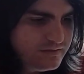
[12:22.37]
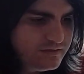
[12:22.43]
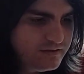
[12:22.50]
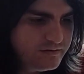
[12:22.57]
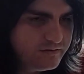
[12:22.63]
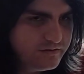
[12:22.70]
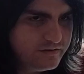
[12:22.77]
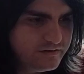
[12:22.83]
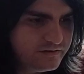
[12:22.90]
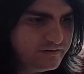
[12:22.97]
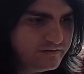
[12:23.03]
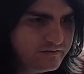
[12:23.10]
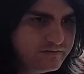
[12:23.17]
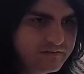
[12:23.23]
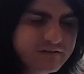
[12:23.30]
There they are.
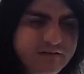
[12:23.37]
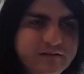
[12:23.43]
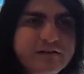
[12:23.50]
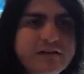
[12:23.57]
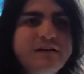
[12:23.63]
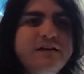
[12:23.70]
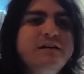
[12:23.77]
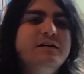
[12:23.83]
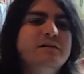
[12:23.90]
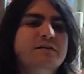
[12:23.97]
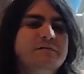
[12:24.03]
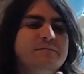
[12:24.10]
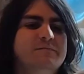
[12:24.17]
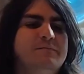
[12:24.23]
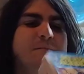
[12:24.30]

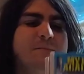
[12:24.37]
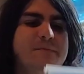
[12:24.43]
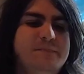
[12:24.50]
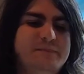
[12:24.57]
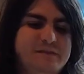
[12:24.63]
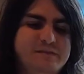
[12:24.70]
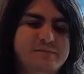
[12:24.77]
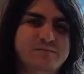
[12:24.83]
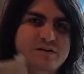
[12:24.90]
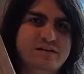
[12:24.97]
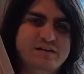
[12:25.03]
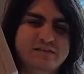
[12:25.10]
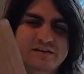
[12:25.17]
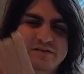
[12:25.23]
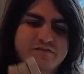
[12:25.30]
Okay.
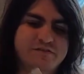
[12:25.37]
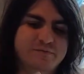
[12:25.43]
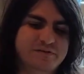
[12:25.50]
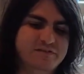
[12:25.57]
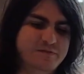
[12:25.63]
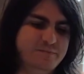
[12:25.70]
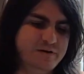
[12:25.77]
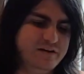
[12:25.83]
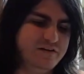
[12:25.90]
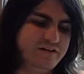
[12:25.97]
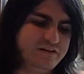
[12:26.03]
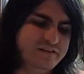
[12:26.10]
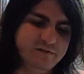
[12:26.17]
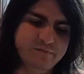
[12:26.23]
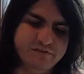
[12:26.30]
There's the rest of the My Hero
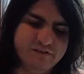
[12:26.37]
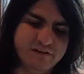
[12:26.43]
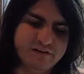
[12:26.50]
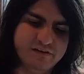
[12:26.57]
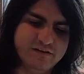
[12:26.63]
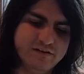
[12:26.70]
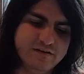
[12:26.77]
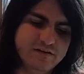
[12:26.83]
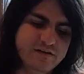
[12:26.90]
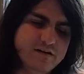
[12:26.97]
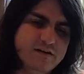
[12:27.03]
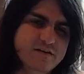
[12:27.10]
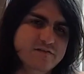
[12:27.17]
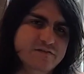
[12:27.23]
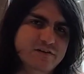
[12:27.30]
Academia that I got.
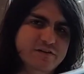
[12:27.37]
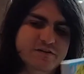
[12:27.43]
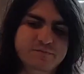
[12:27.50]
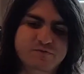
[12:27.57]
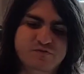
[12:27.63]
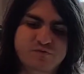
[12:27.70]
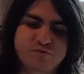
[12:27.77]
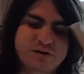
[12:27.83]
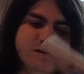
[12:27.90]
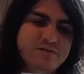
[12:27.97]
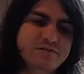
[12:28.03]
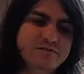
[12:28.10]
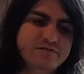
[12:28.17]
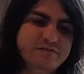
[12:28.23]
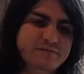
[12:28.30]
Volume
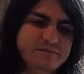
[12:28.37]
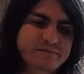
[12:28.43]
12.